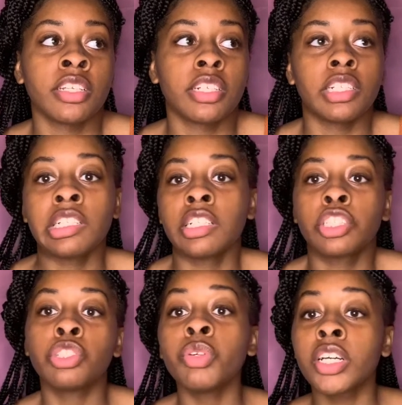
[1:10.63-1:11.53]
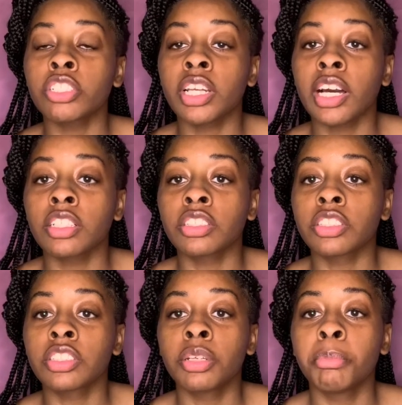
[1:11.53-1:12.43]

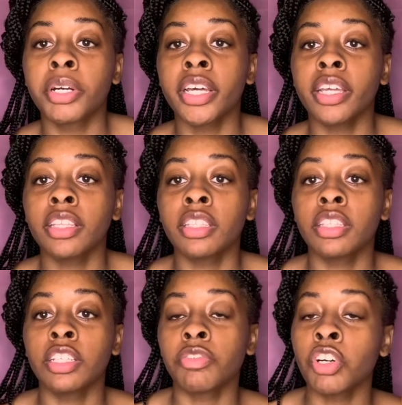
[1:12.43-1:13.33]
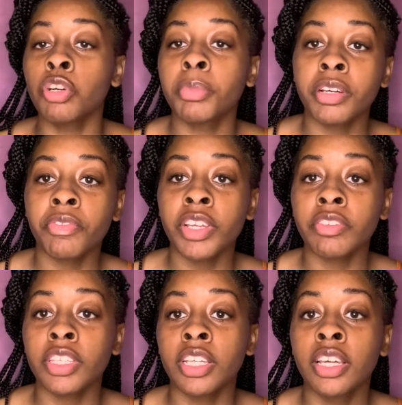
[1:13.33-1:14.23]
$200 but your phone bill
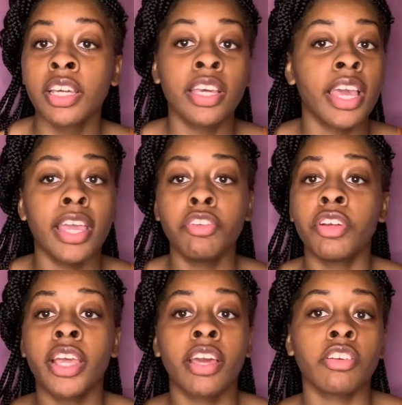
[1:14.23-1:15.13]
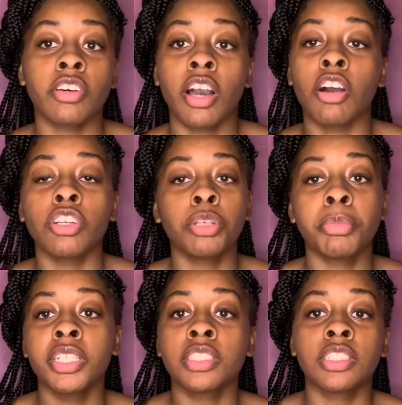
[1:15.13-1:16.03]
$50 and you done handle all your
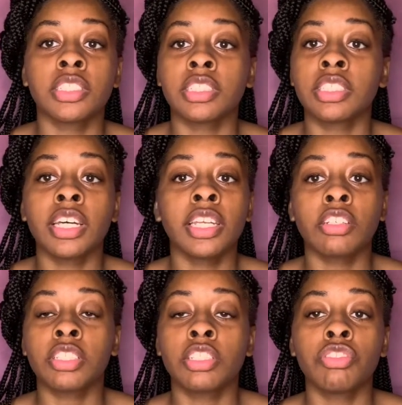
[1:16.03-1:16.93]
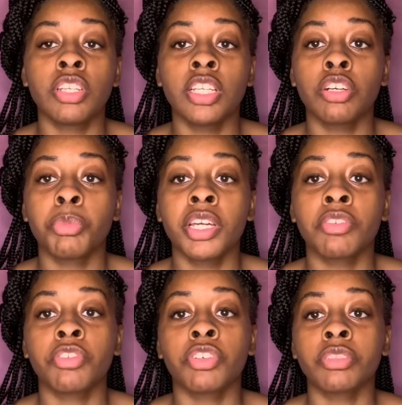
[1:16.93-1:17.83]
business, there's nothing else that you need no money
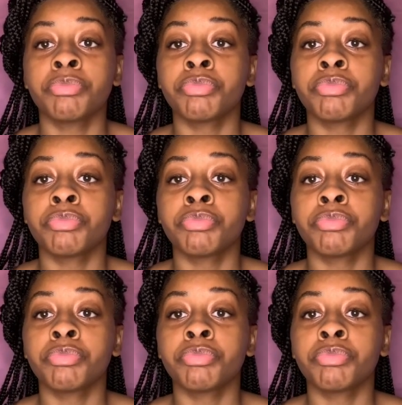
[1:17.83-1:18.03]
for,